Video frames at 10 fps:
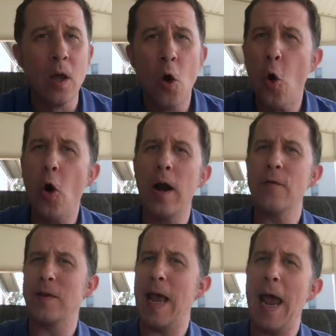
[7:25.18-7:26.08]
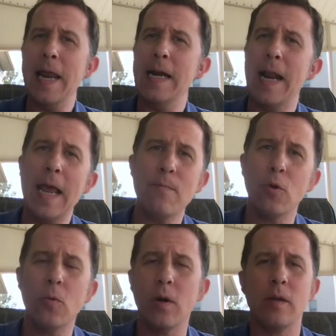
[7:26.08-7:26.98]
Or if Cain and
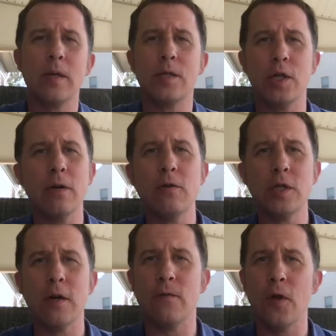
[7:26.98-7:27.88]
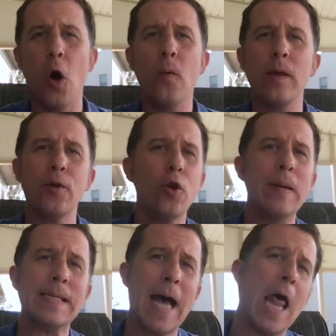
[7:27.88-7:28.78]
Abel were the children of the only
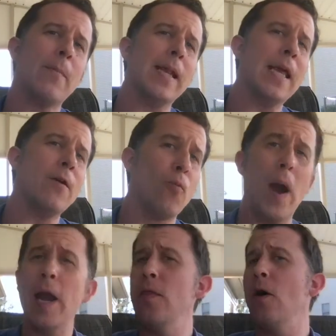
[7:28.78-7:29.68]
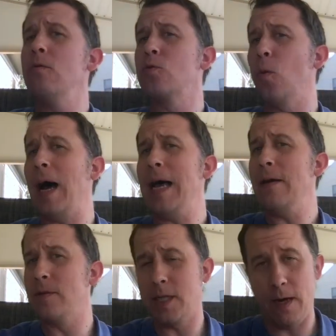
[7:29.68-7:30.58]
humans, Adam and Eve, where did those
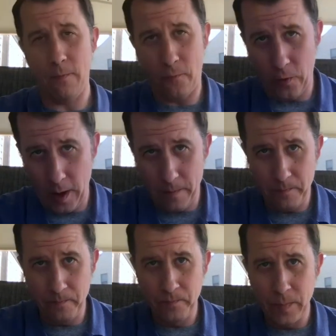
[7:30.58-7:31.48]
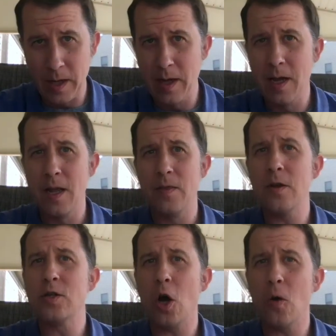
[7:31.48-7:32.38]
wives come from?
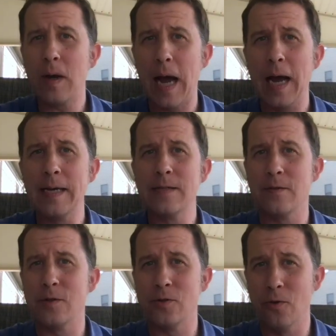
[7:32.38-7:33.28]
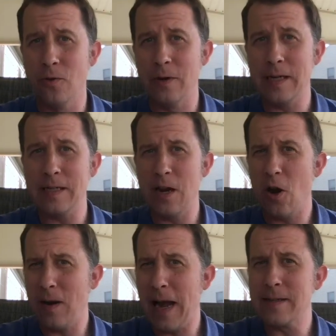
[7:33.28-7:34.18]
There's all kinds of stories and
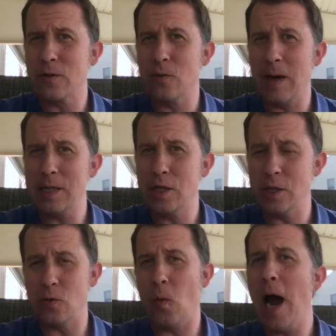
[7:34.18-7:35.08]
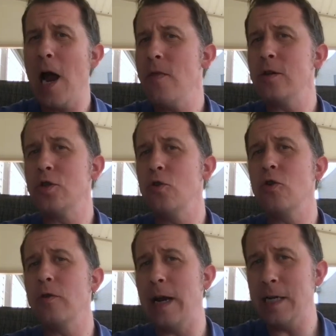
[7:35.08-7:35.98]
all kinds of questions. Why are there two
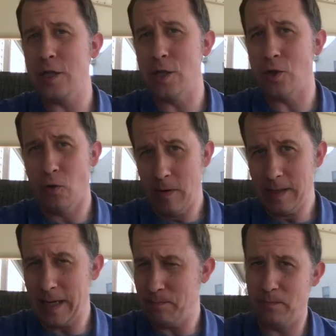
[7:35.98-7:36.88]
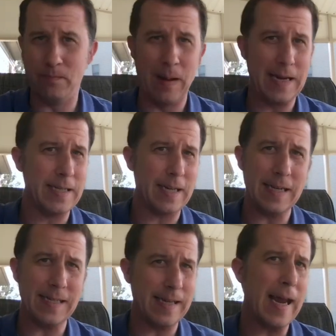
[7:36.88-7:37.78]
creation stories that
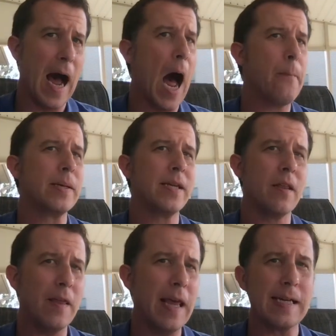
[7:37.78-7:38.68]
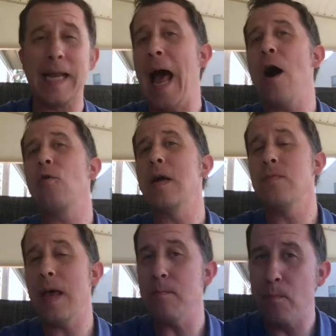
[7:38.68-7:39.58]
basically say opposite things? How can
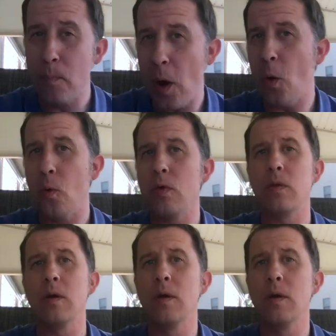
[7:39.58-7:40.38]
they both